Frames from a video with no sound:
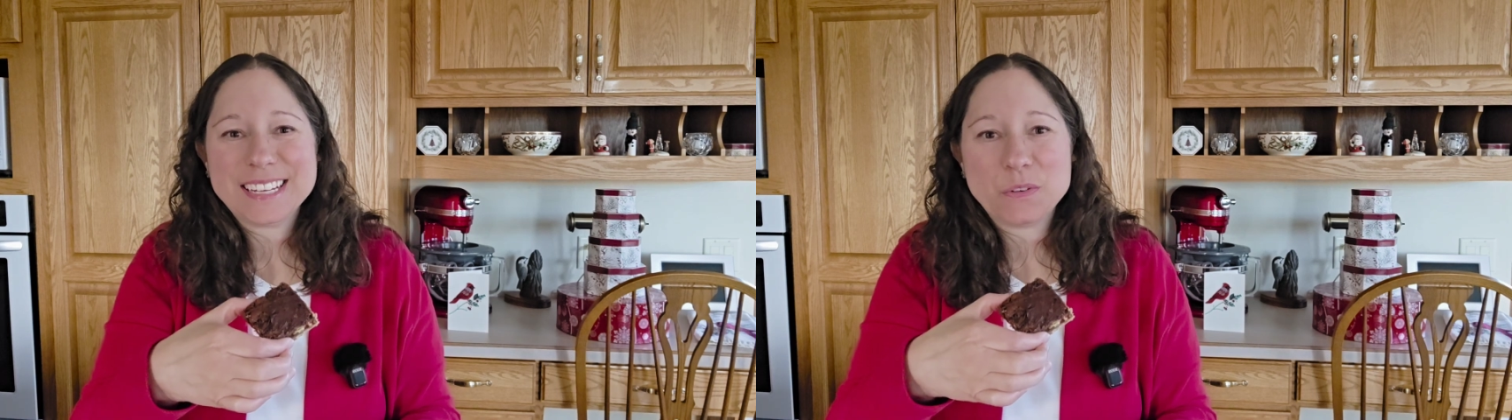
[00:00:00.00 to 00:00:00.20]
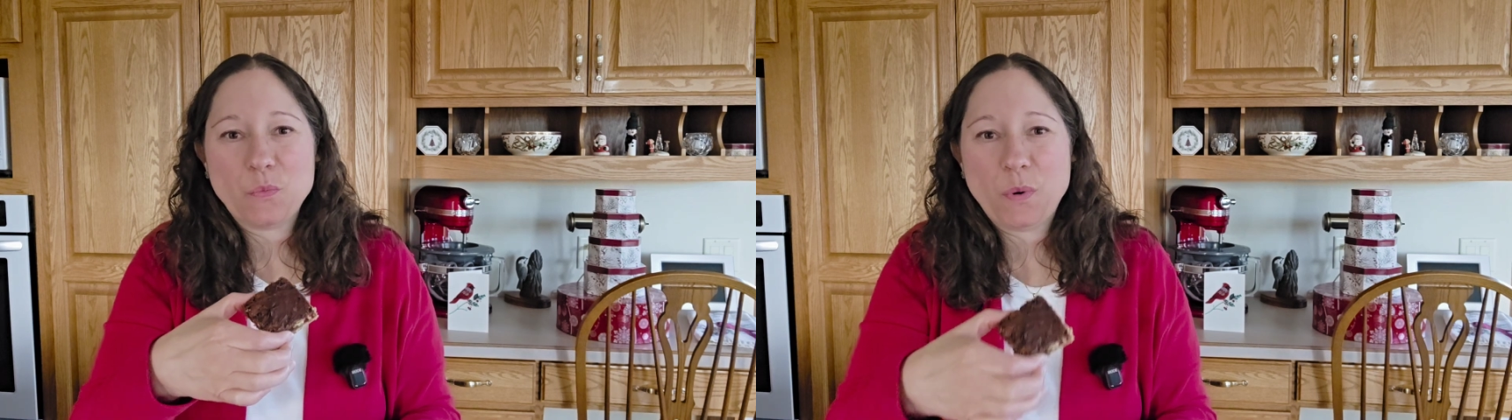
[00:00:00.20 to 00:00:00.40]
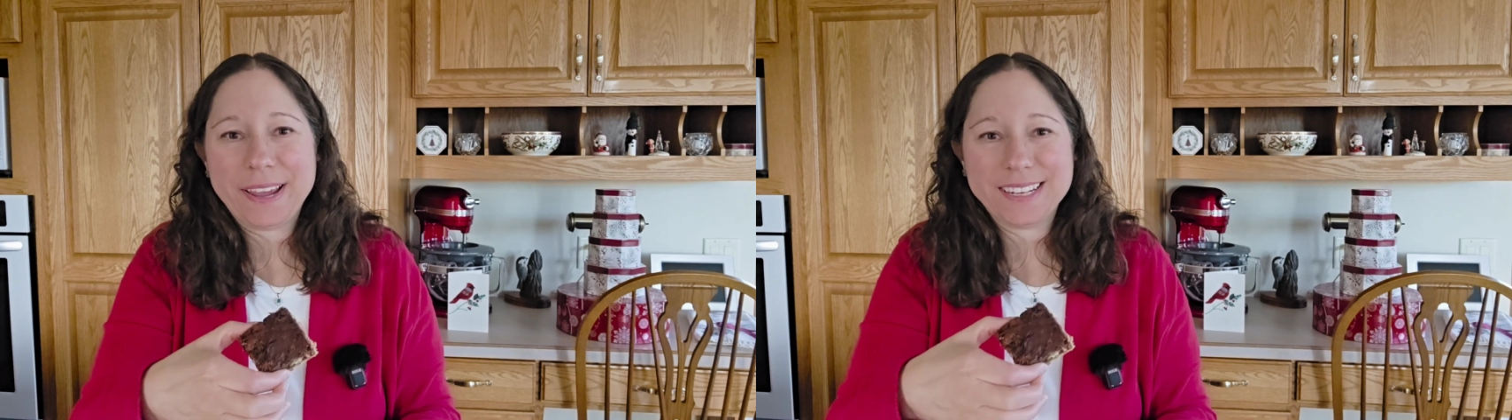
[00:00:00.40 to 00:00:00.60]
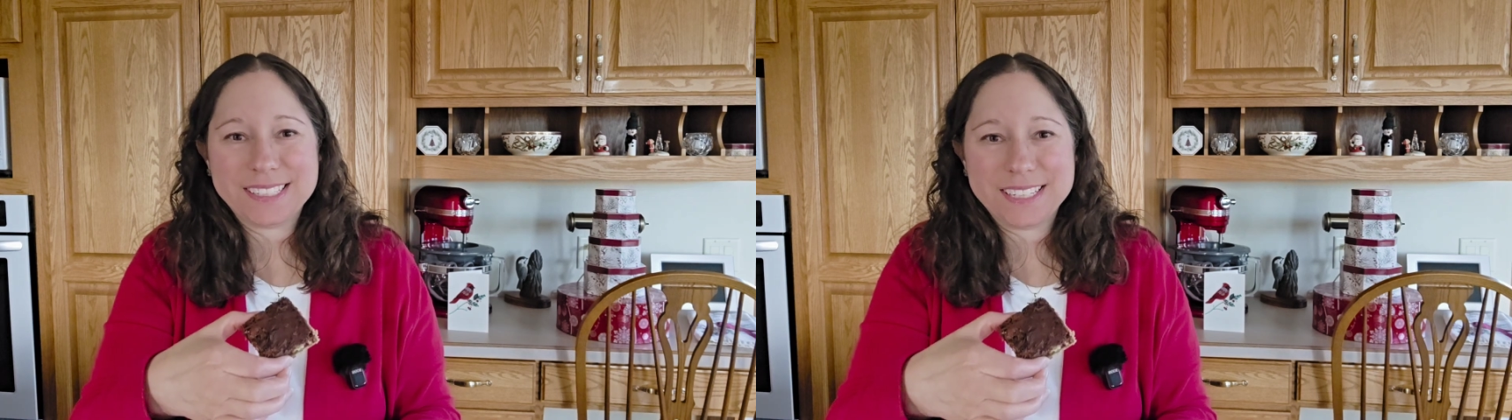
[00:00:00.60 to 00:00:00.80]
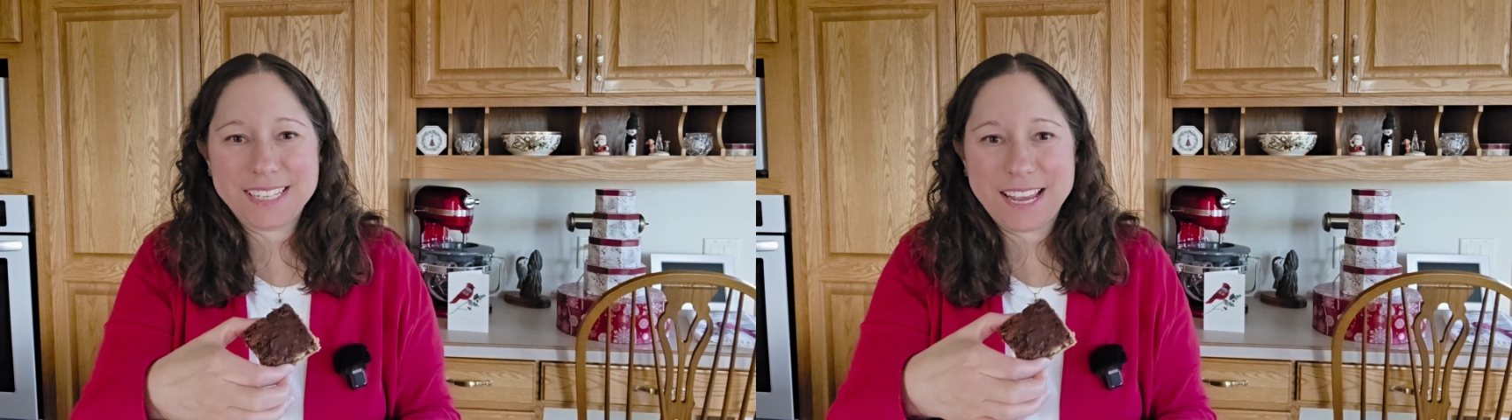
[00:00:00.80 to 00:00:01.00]
wait
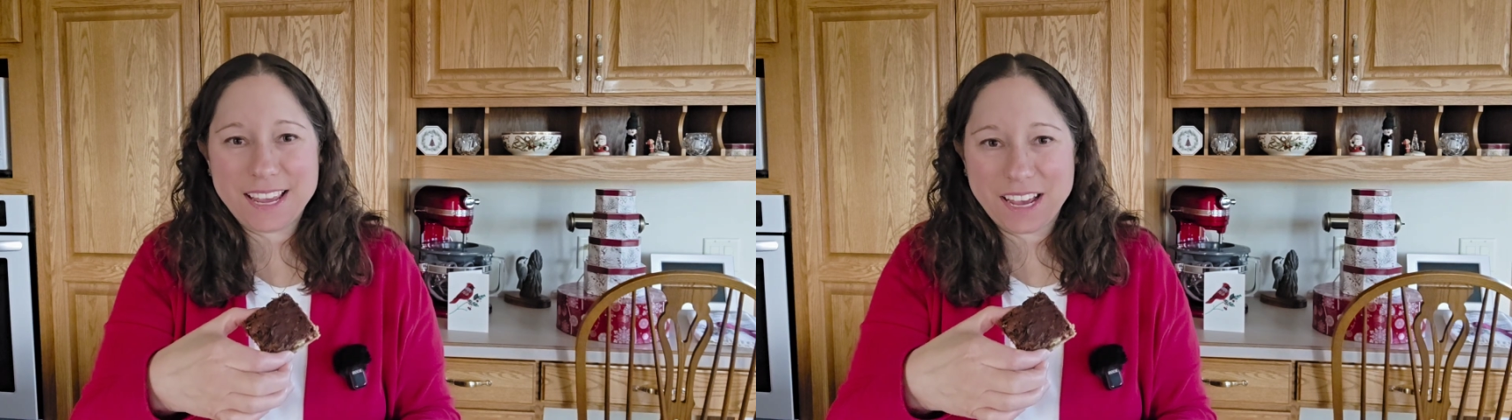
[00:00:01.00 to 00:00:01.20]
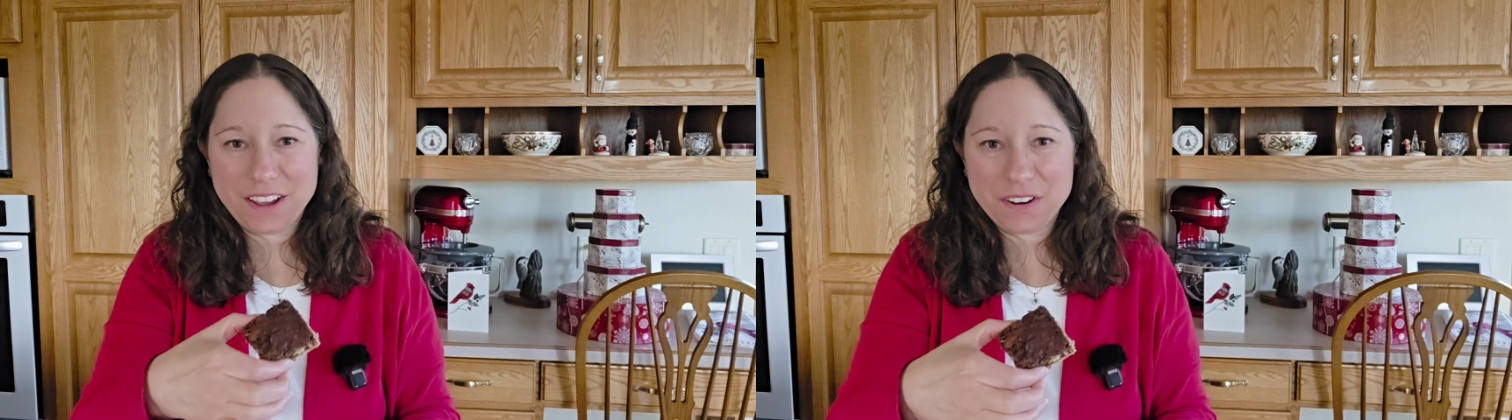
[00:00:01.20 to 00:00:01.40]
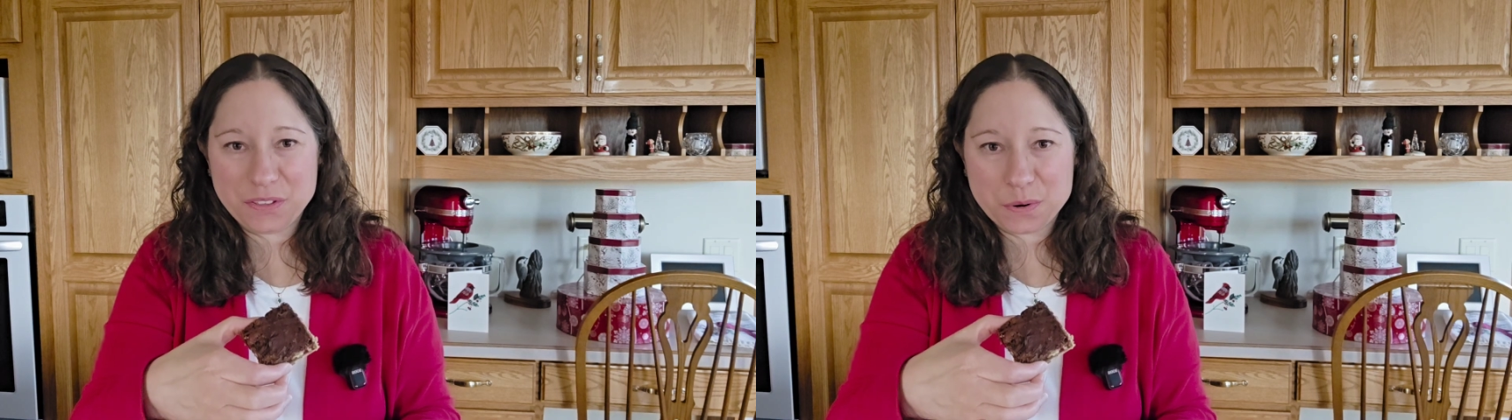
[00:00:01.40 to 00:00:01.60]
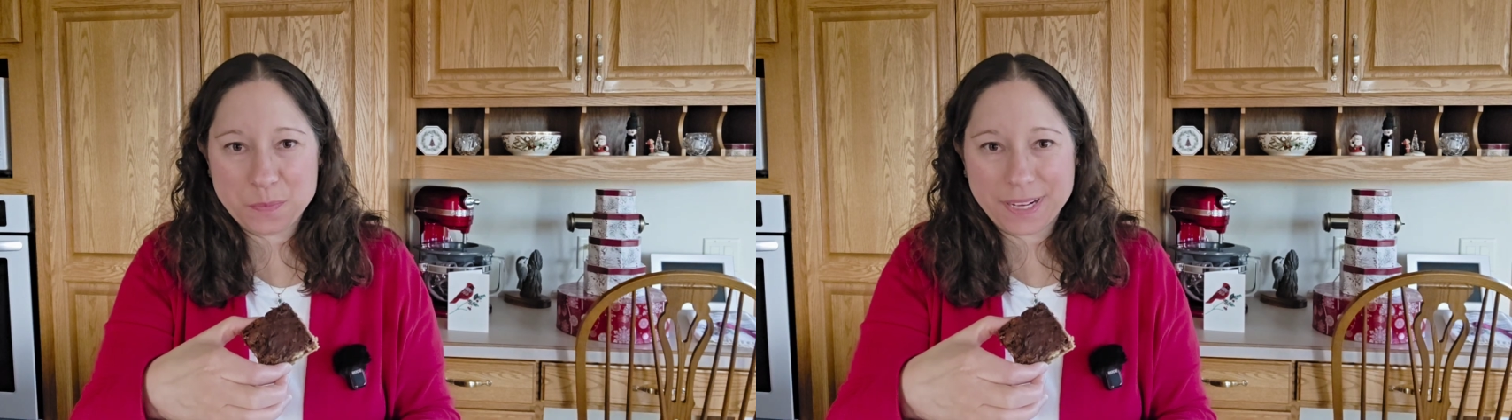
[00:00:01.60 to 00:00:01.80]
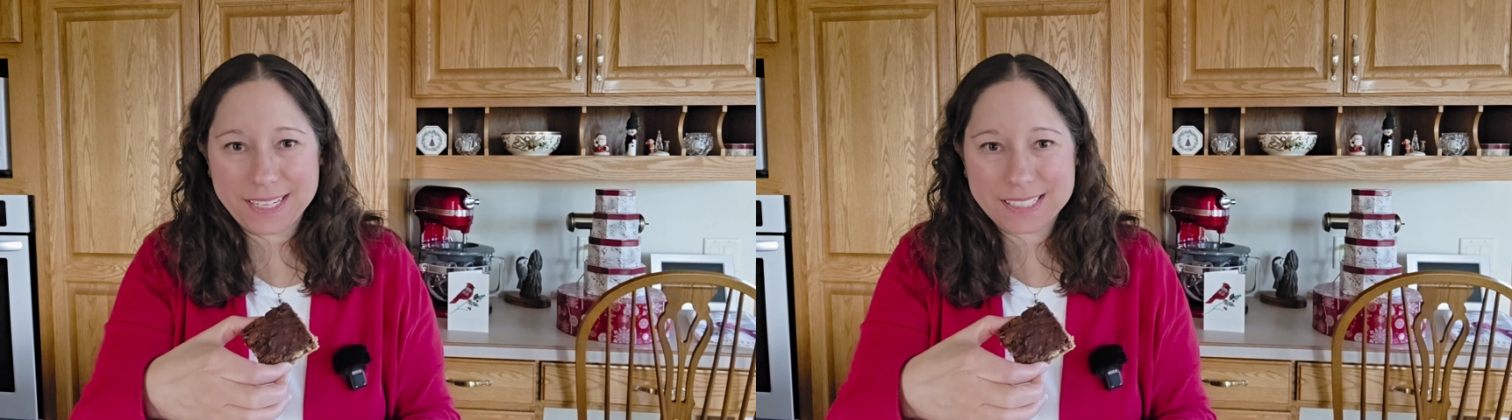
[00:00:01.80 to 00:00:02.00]
to take another
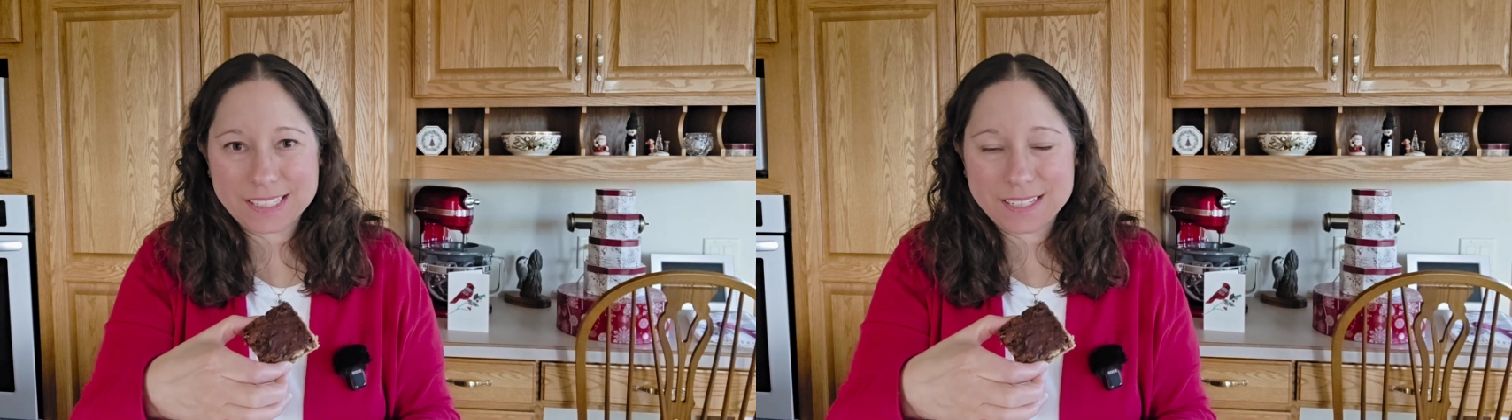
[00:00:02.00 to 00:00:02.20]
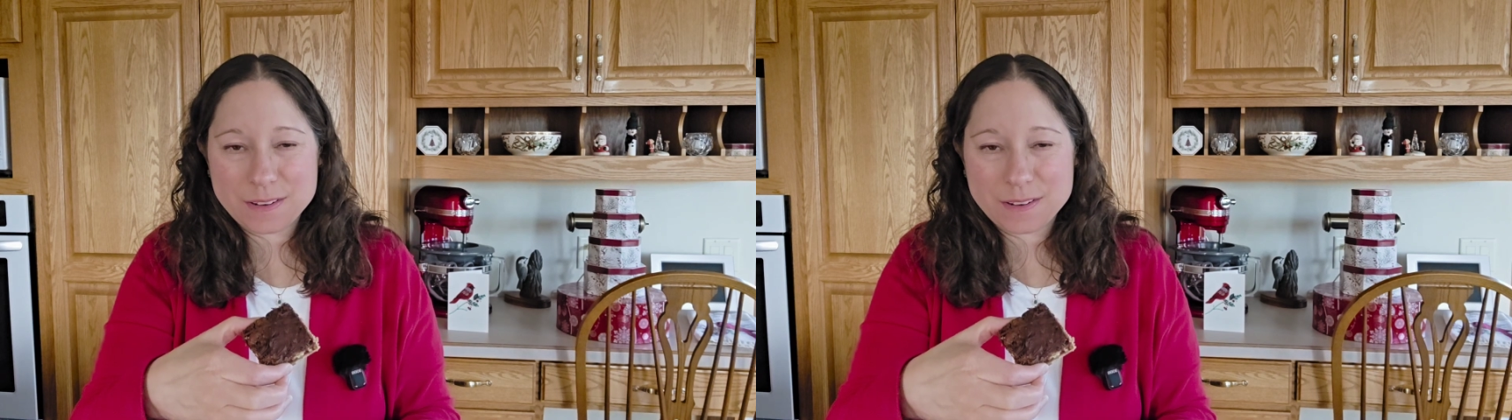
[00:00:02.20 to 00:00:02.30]
bite.